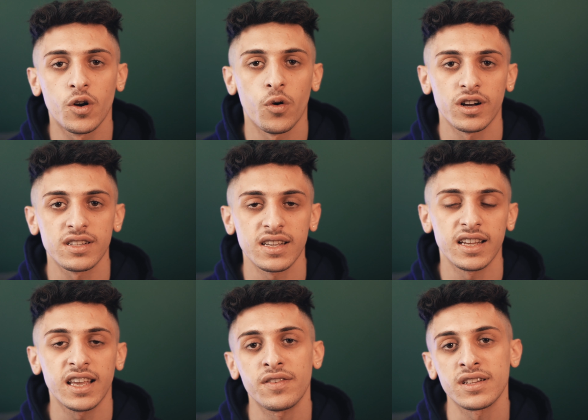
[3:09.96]
chords in a
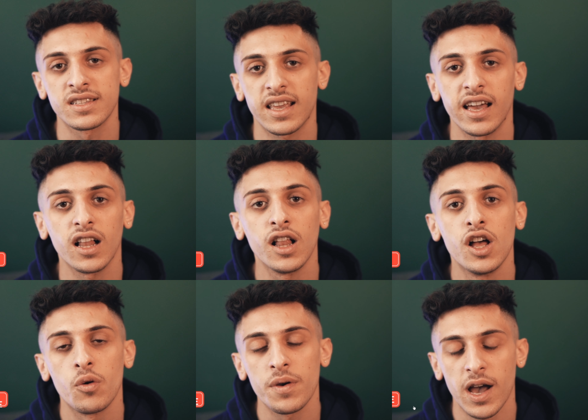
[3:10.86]
given scale
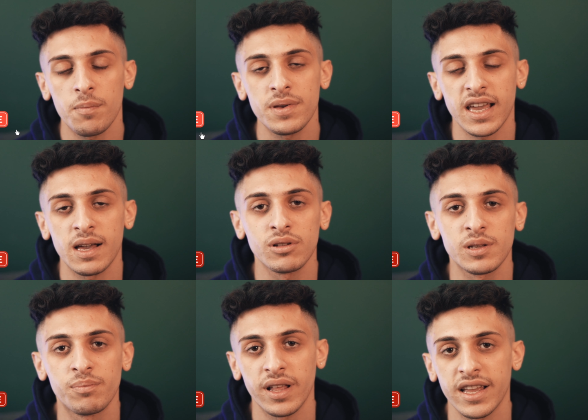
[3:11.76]
without being able to
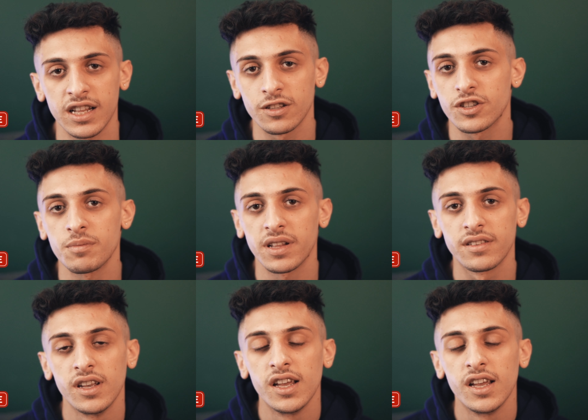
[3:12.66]
play an instrument.